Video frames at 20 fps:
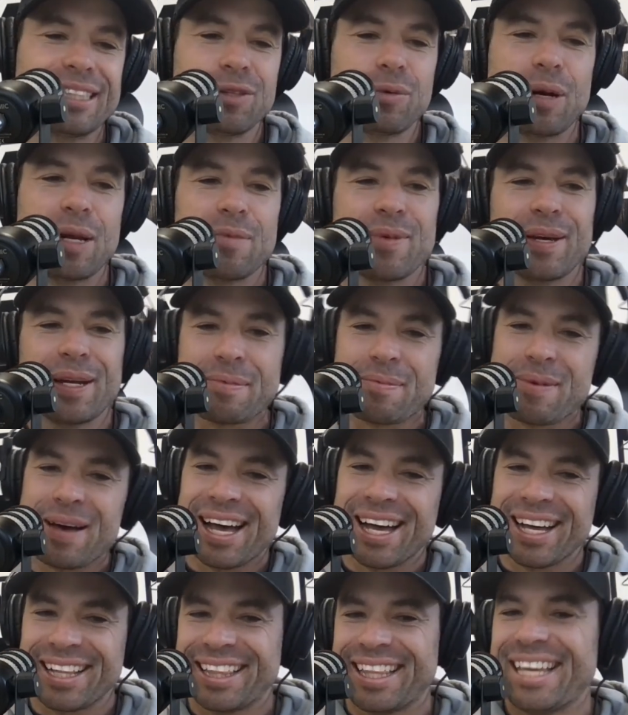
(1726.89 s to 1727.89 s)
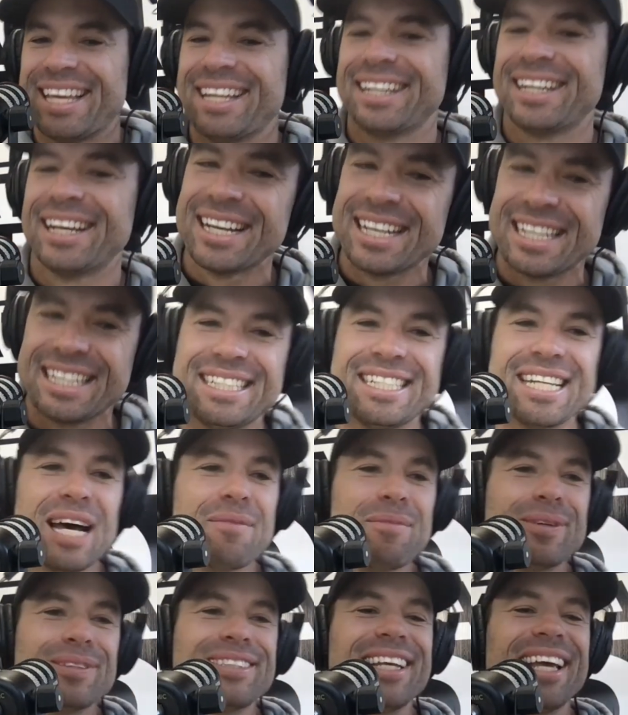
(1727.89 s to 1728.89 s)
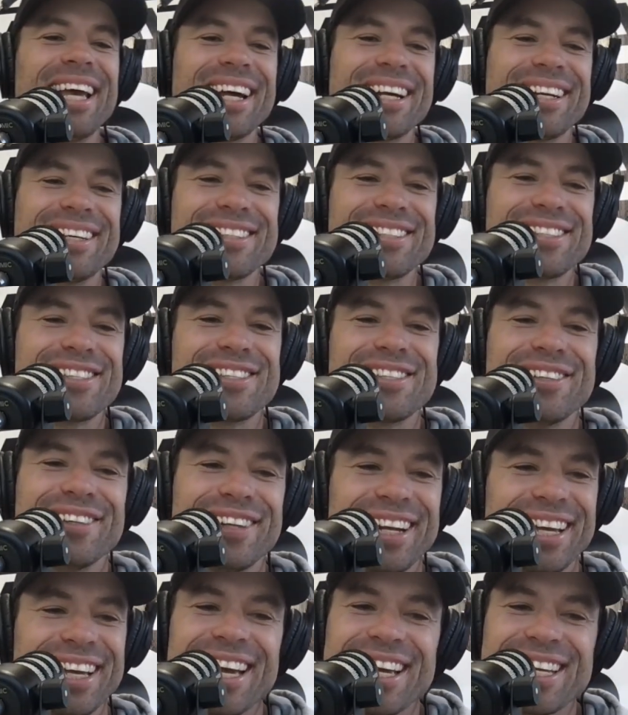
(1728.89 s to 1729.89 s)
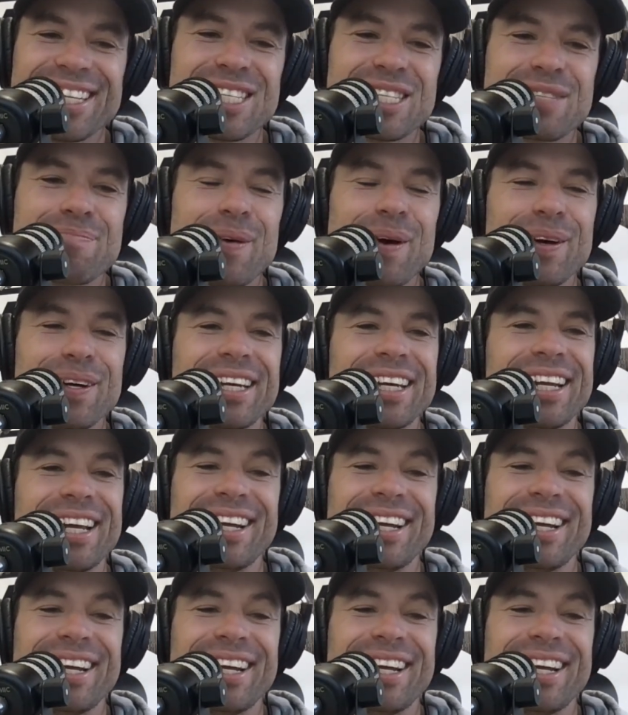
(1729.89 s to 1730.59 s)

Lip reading: 20-minute mark, then double down because Searley has spoken.